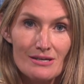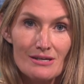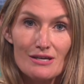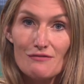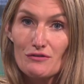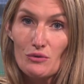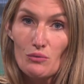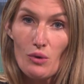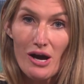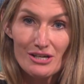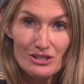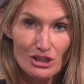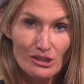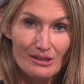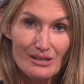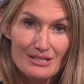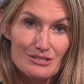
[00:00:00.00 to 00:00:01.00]
If you're
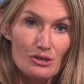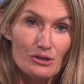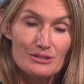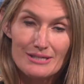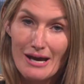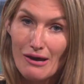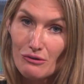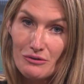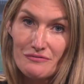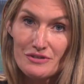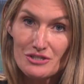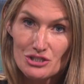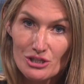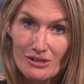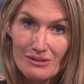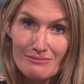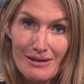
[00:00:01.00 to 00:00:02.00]
watching this on
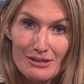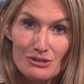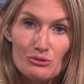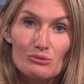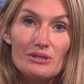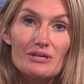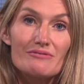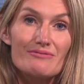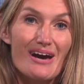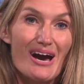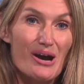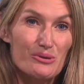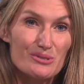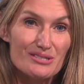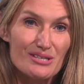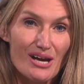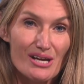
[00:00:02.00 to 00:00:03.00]
television and you live
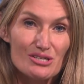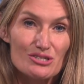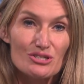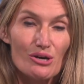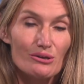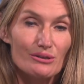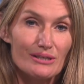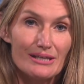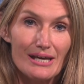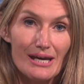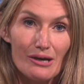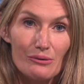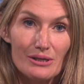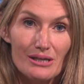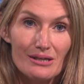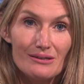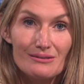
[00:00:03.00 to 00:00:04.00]
outside Charlotte
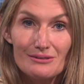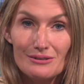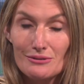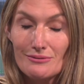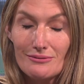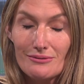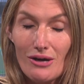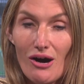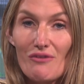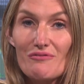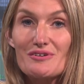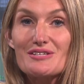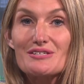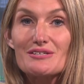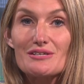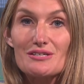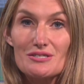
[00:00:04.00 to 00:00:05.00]
County, you
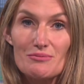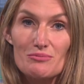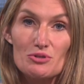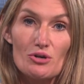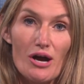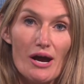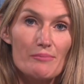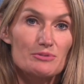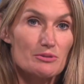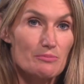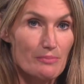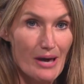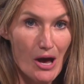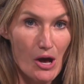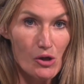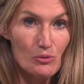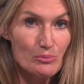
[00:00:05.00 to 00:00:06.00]
obviously subscribe to
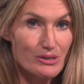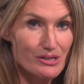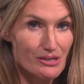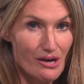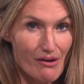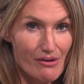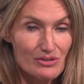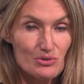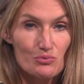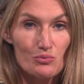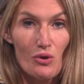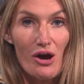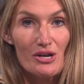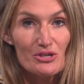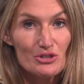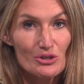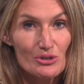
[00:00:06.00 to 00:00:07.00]
Bell because
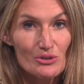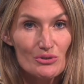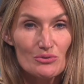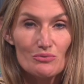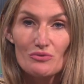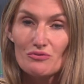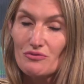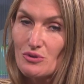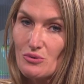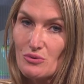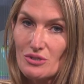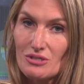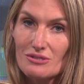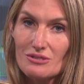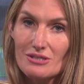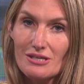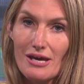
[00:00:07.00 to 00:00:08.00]
Rogers
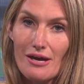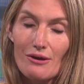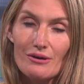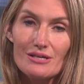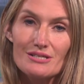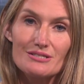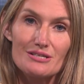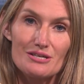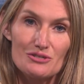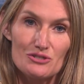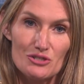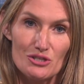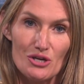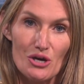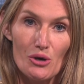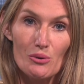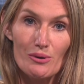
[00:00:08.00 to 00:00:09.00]
refuses to carry
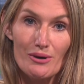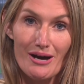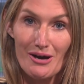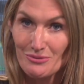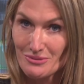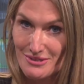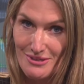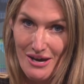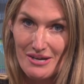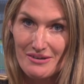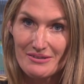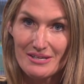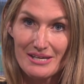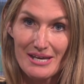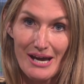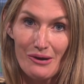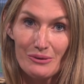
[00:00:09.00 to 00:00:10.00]
CHCO outside of
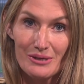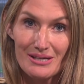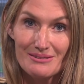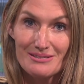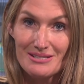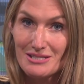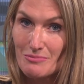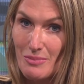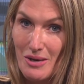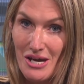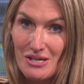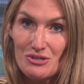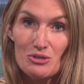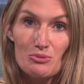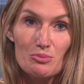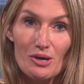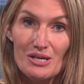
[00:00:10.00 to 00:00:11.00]
the county, despite
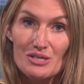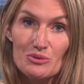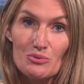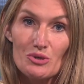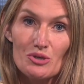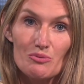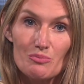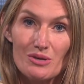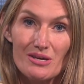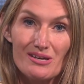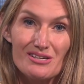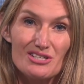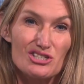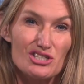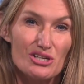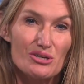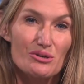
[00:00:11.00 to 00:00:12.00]
New Brunswick being a
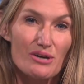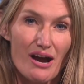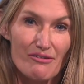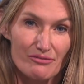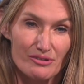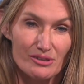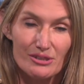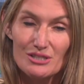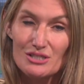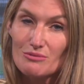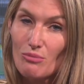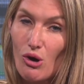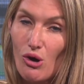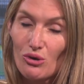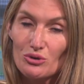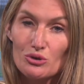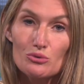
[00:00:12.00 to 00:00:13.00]
geographically
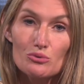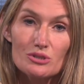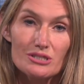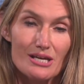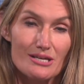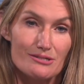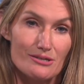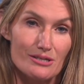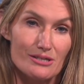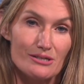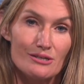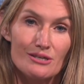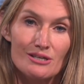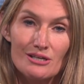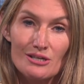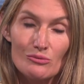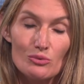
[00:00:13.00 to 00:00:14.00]
small news desert
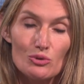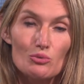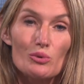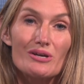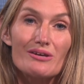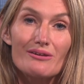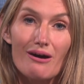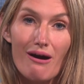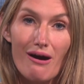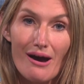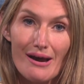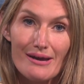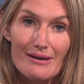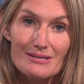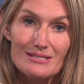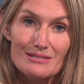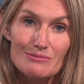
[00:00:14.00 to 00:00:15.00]
with one of the
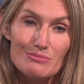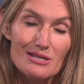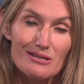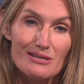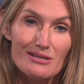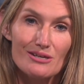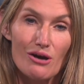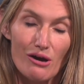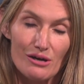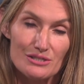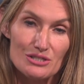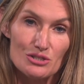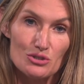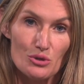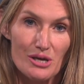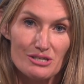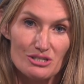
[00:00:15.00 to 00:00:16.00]
highest media
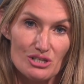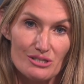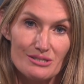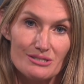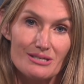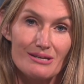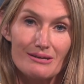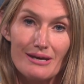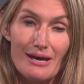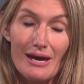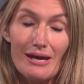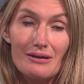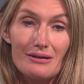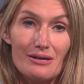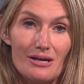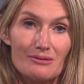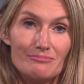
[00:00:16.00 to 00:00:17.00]
concentrations in
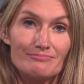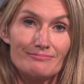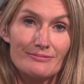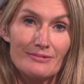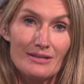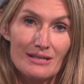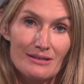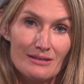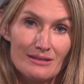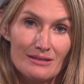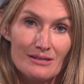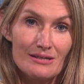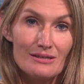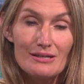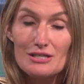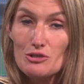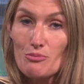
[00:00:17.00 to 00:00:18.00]
Canada.
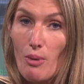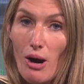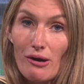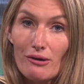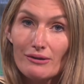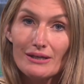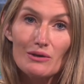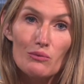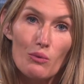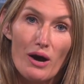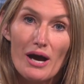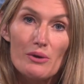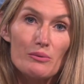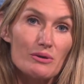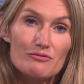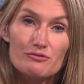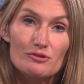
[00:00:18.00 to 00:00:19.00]
That's partly why
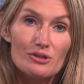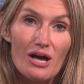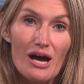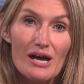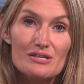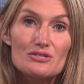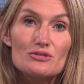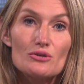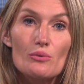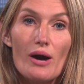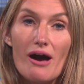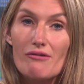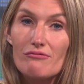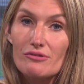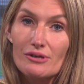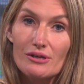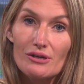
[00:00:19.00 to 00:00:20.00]
we've relied so
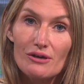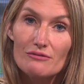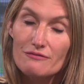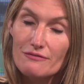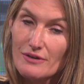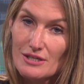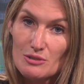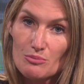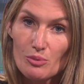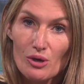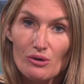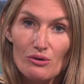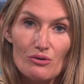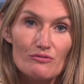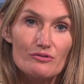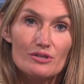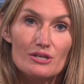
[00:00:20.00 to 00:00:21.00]
heavily on Facebook
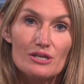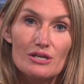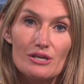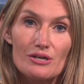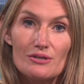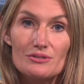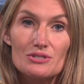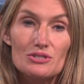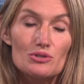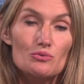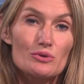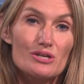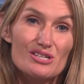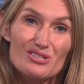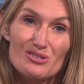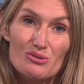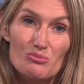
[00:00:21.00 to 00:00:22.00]
over the years to
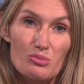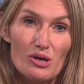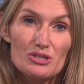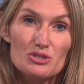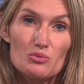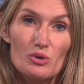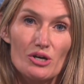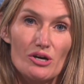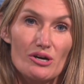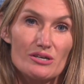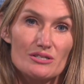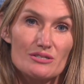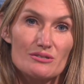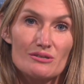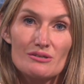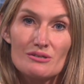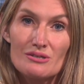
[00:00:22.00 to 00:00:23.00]
reach New
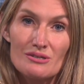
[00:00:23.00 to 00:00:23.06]
Brunswickers.